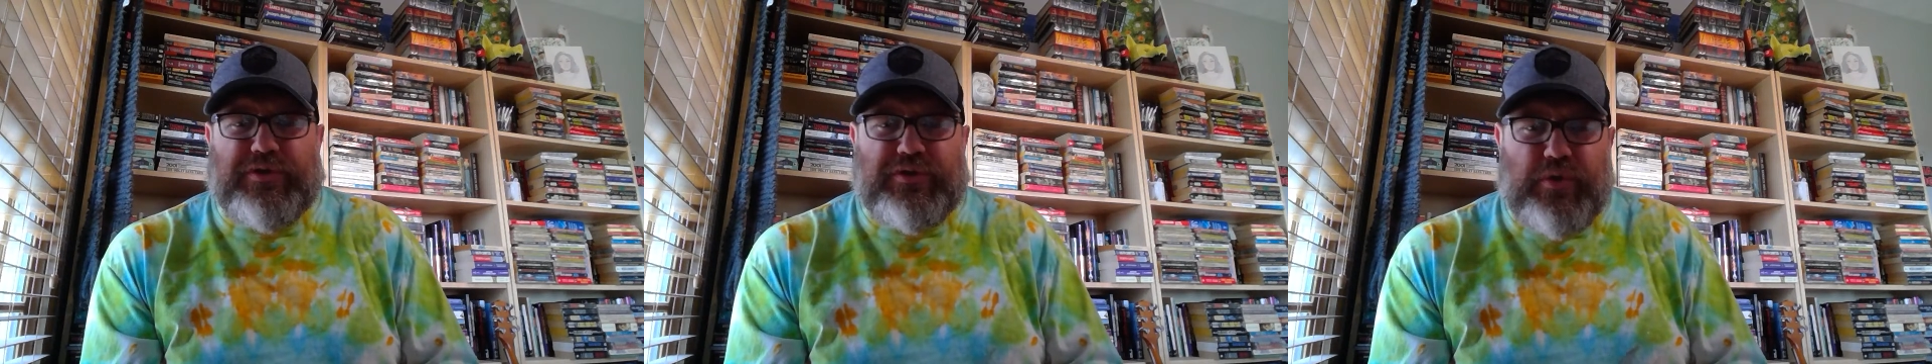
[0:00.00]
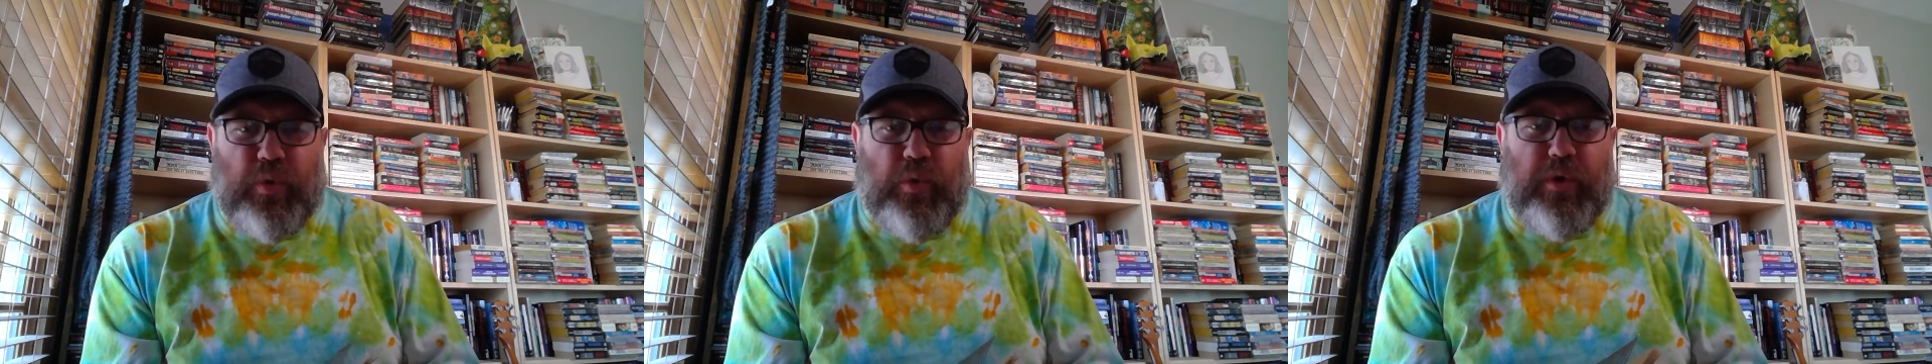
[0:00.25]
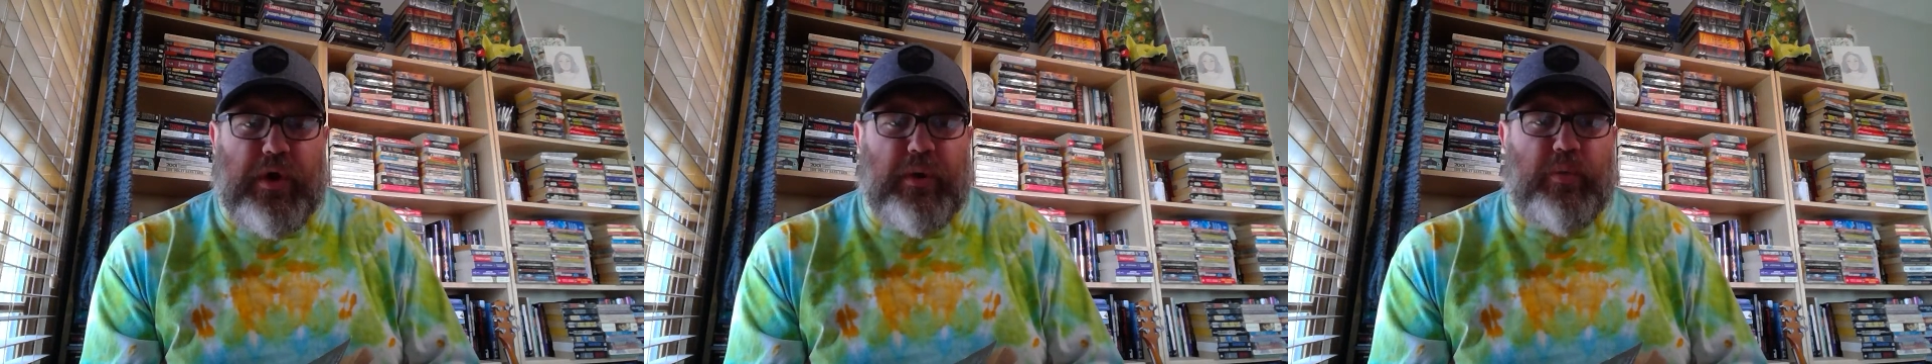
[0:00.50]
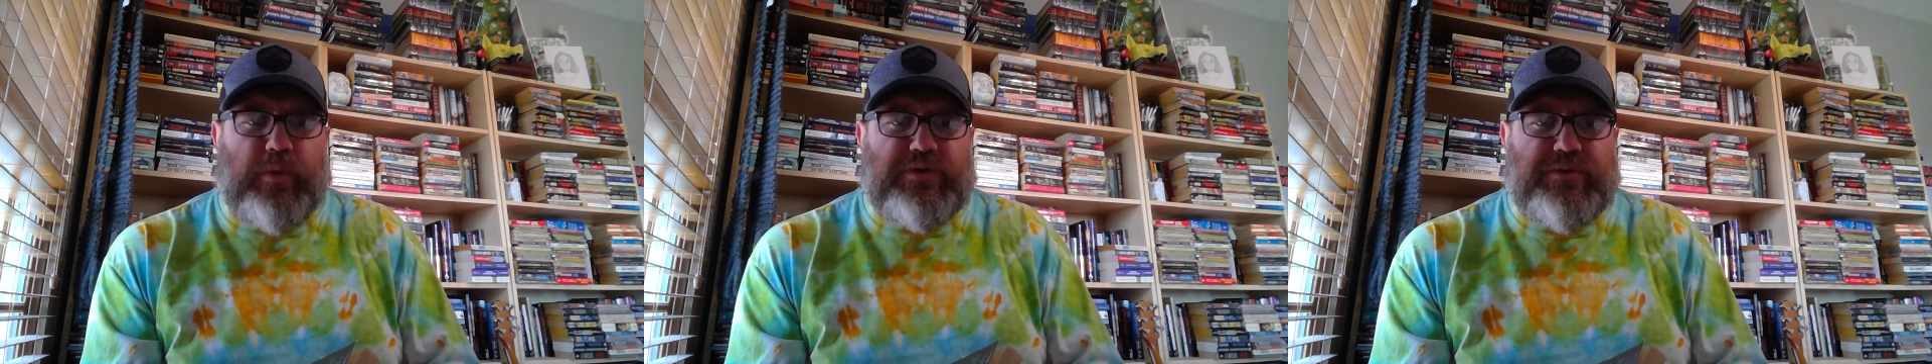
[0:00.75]
story
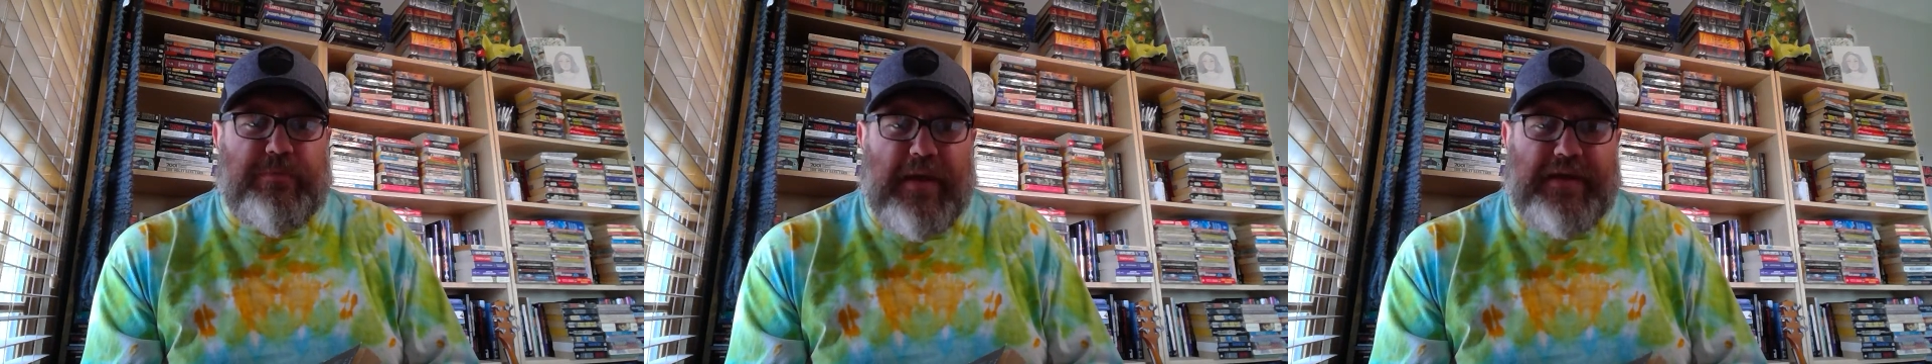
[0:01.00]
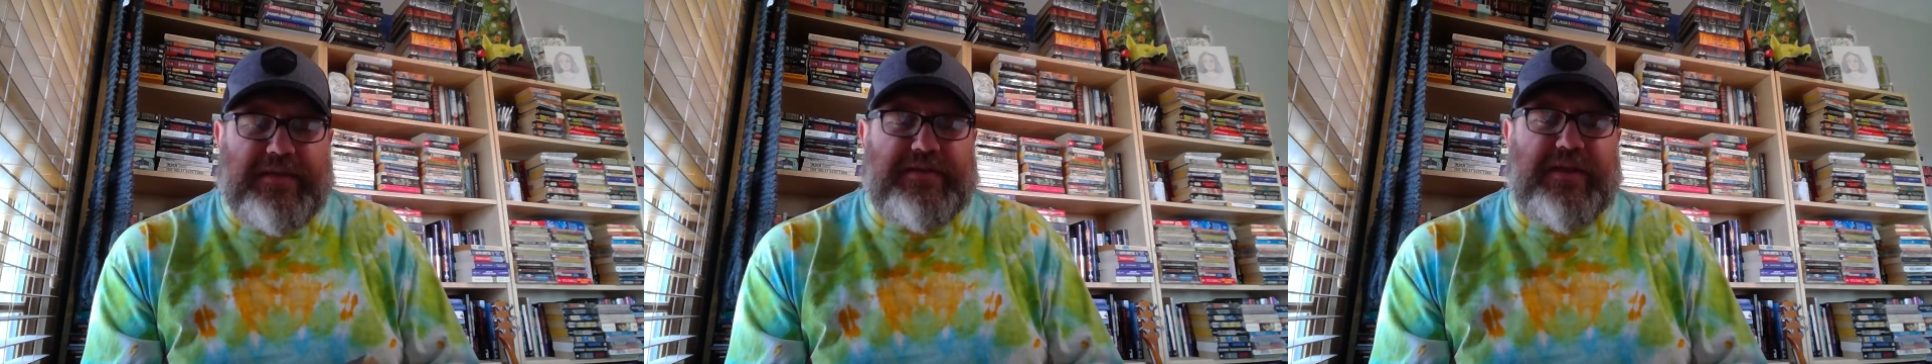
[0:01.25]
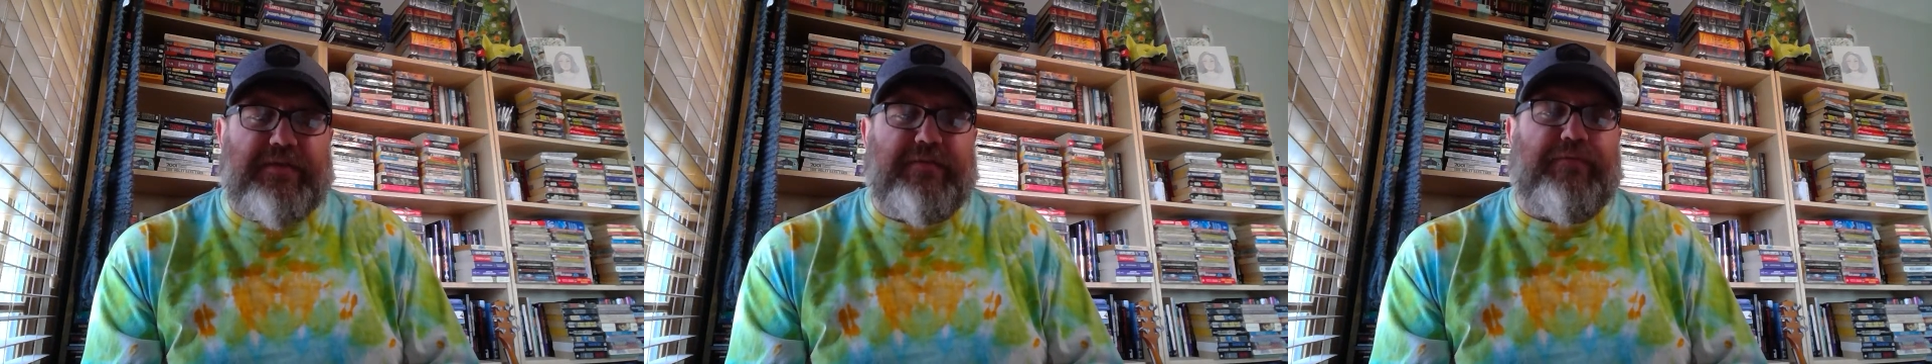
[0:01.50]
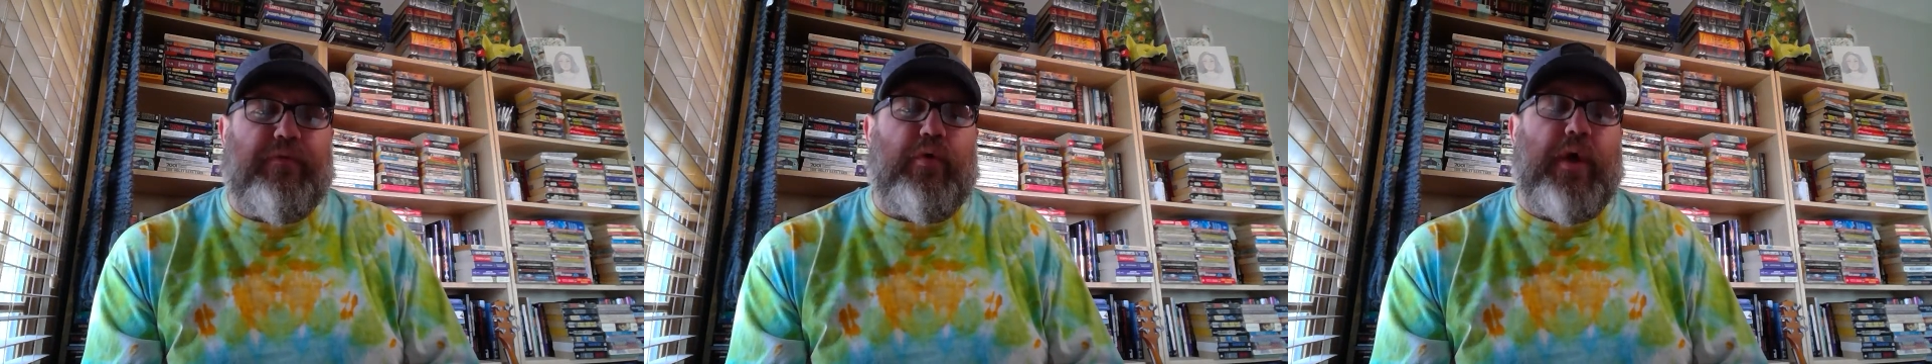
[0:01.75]
which makes it
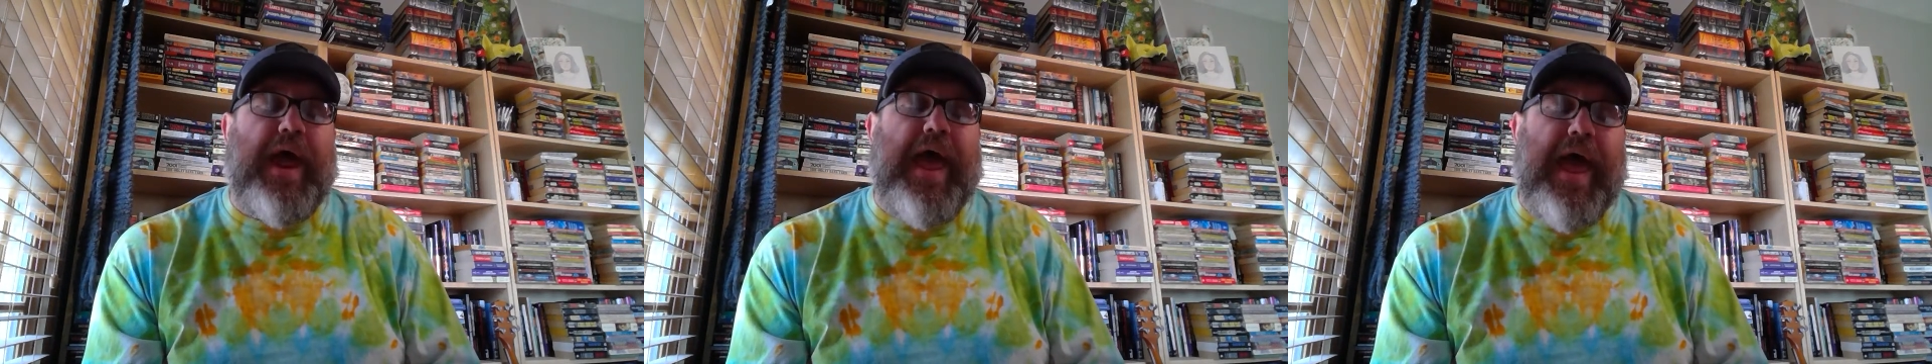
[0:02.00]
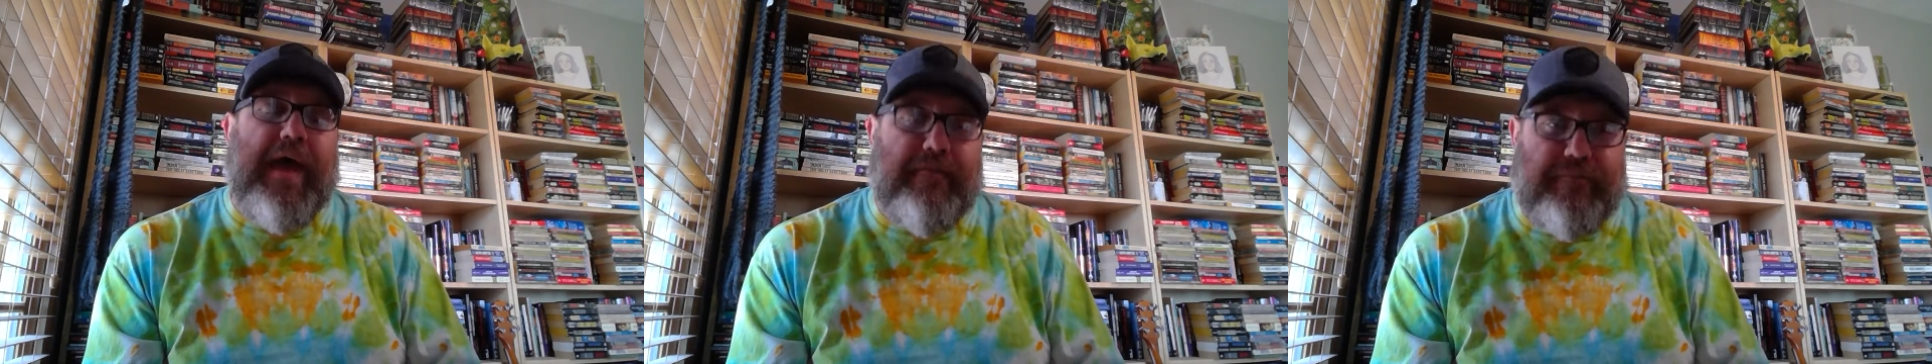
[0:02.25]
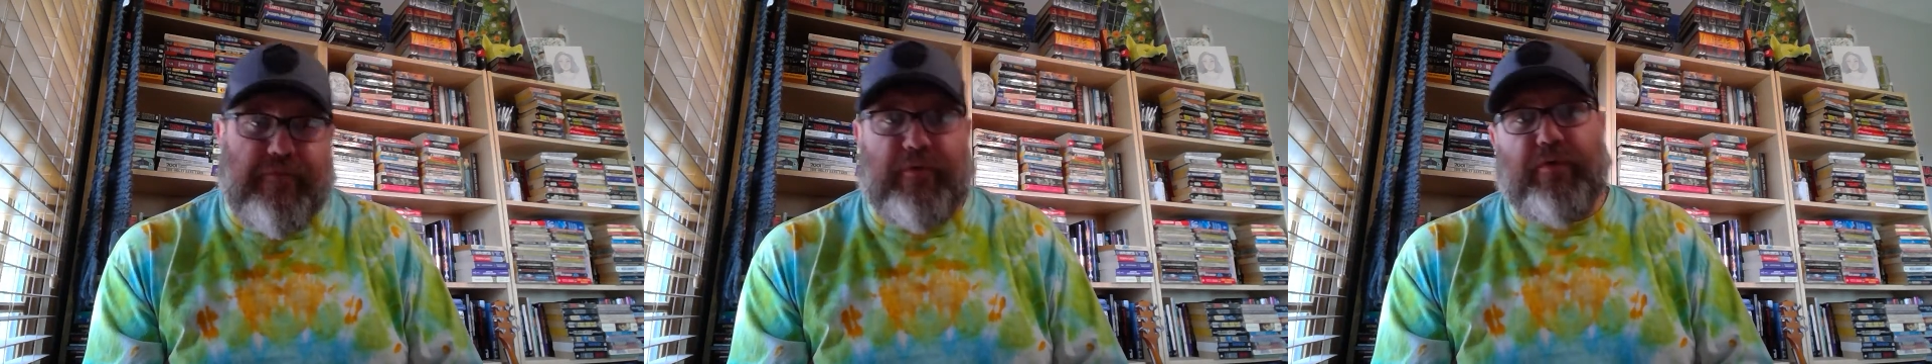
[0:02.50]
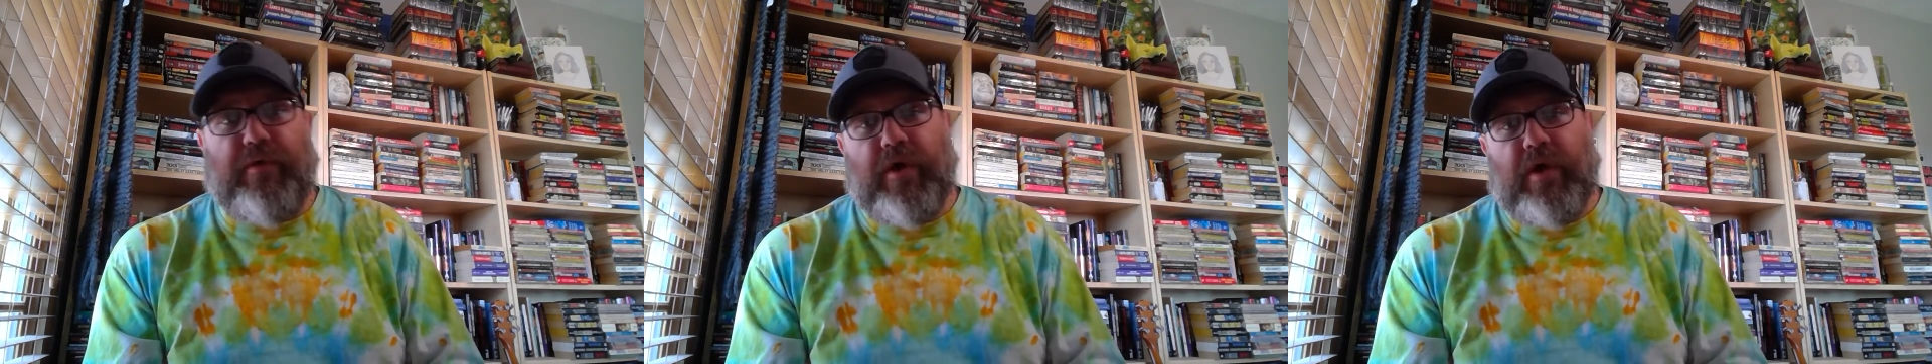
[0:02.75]

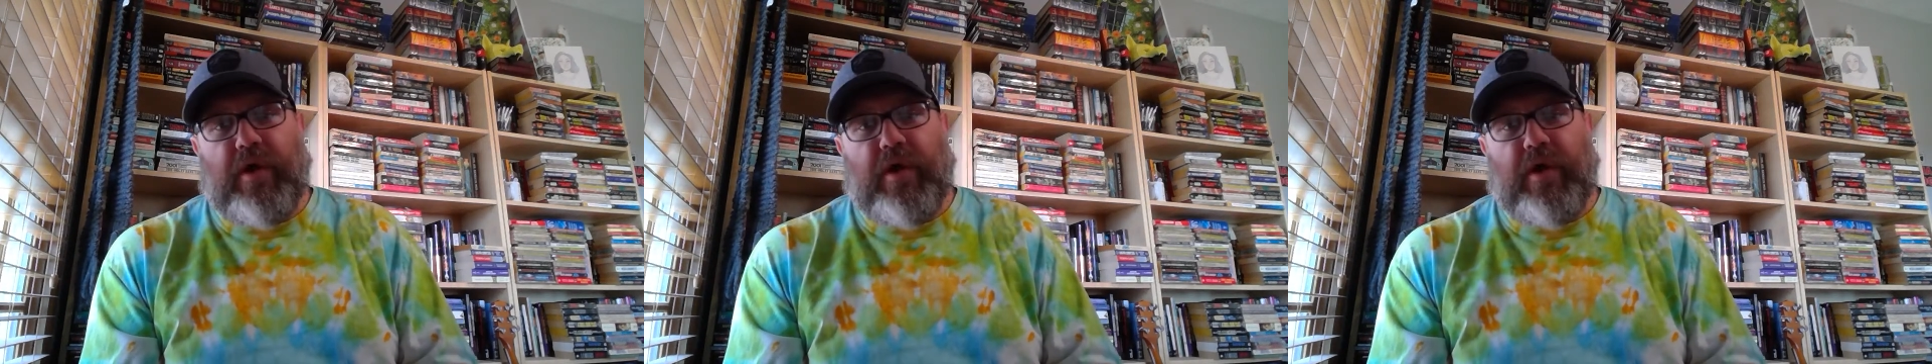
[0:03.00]
forever.